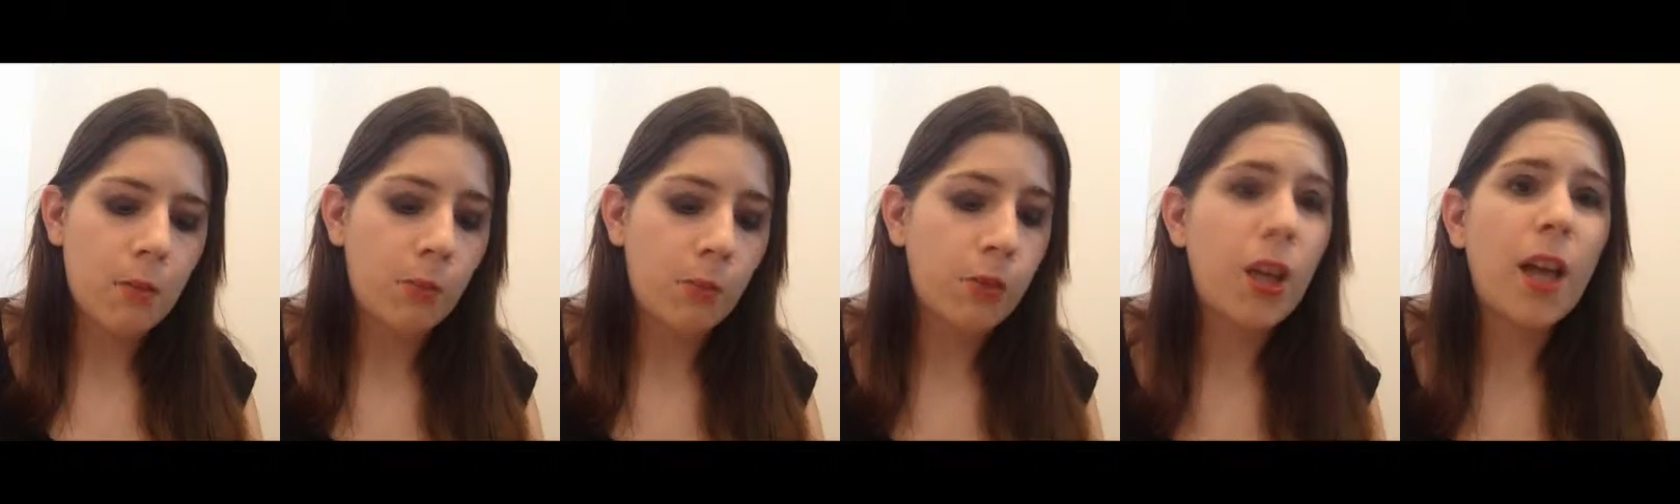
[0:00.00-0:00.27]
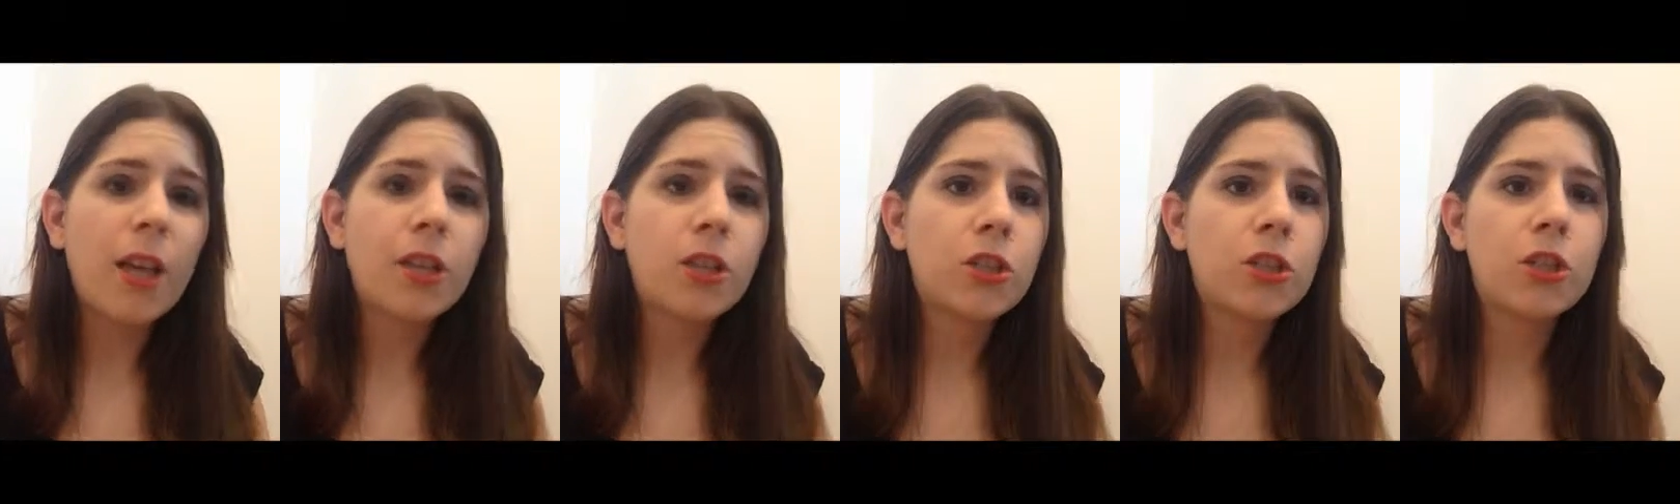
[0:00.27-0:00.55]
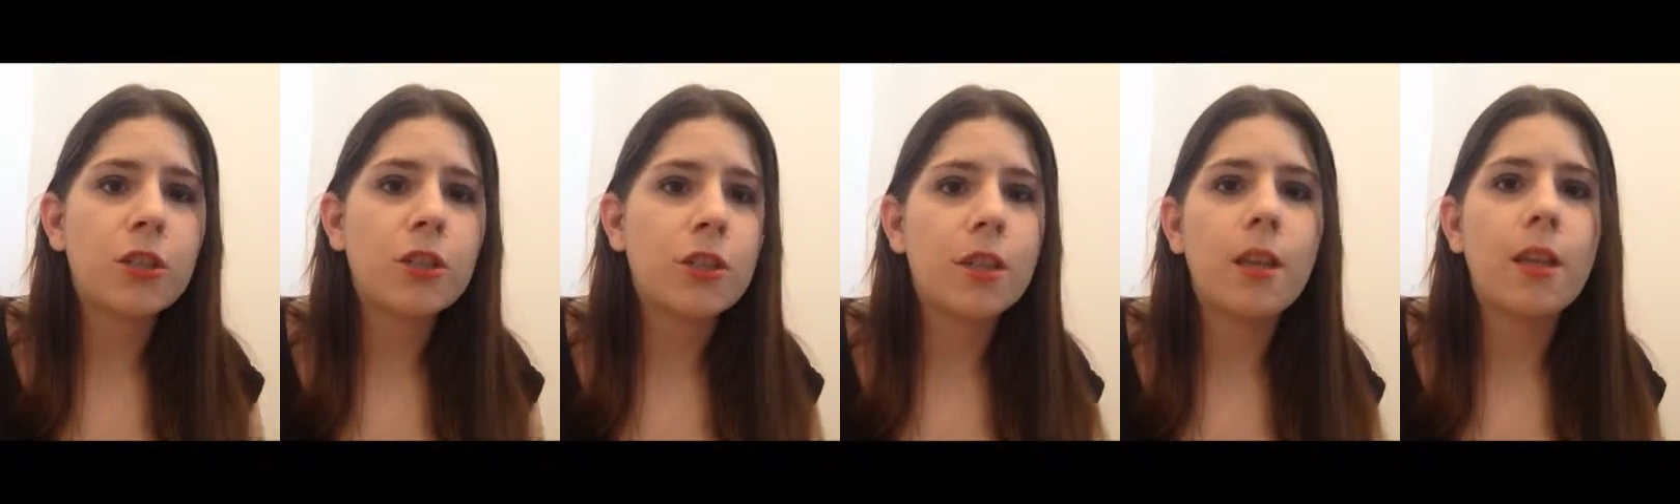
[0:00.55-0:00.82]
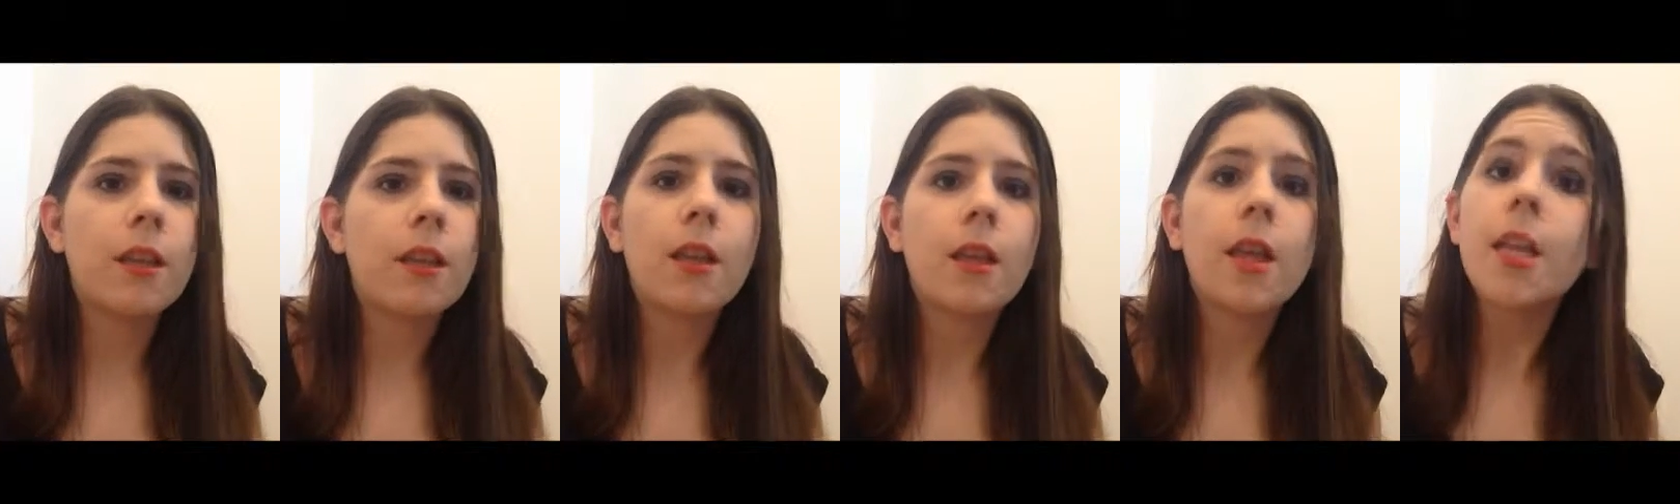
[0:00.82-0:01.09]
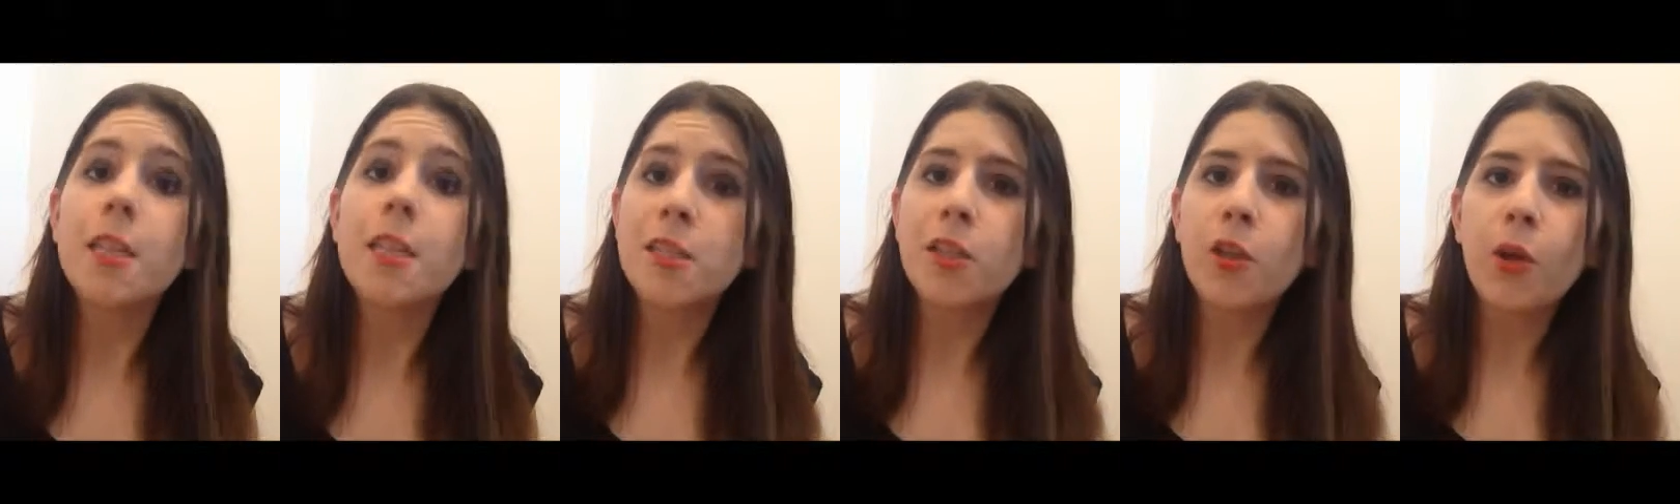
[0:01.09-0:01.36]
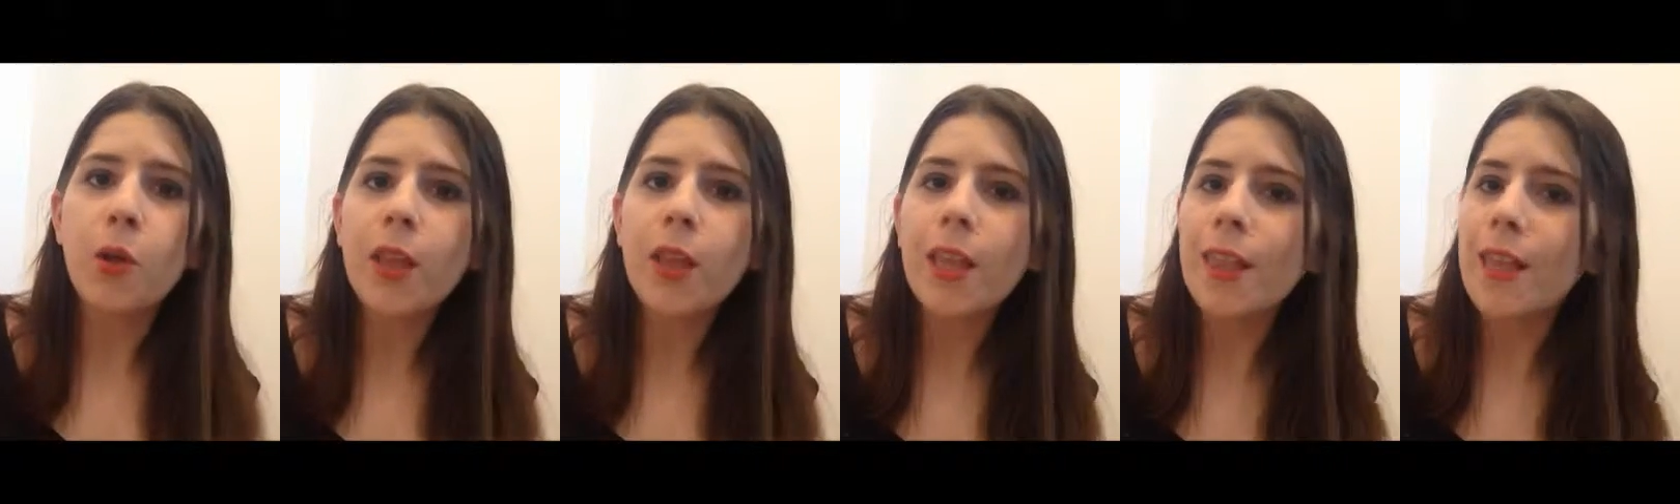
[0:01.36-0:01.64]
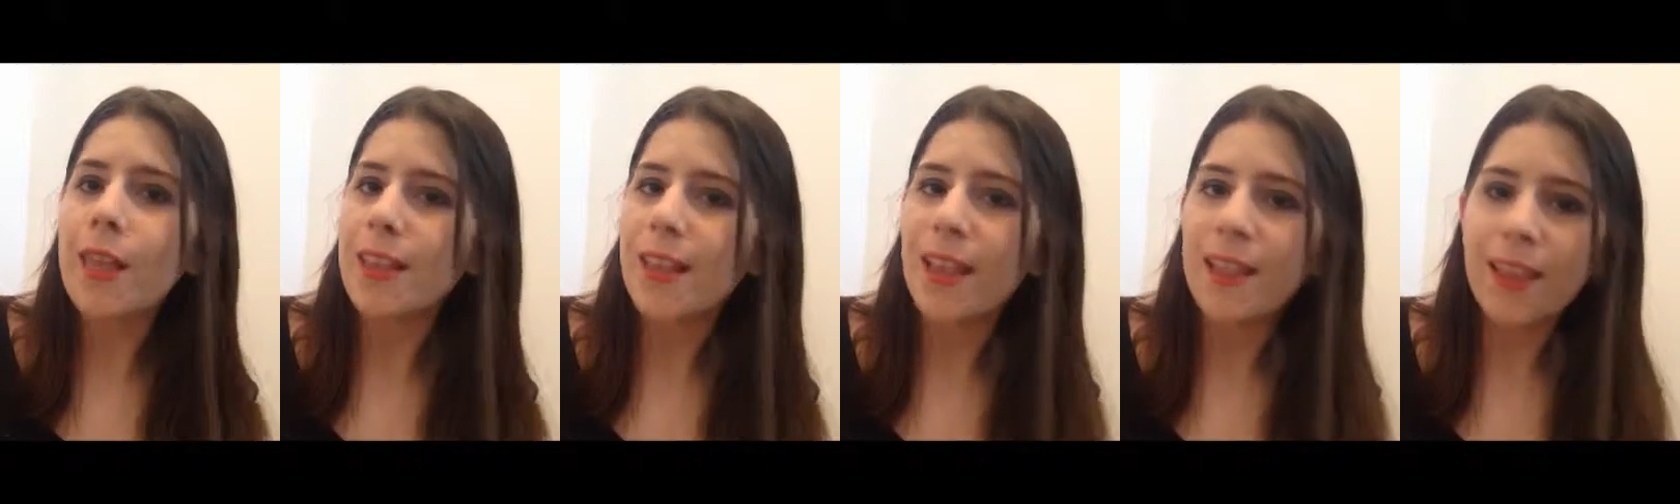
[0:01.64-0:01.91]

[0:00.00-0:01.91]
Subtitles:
blush, it's the only thing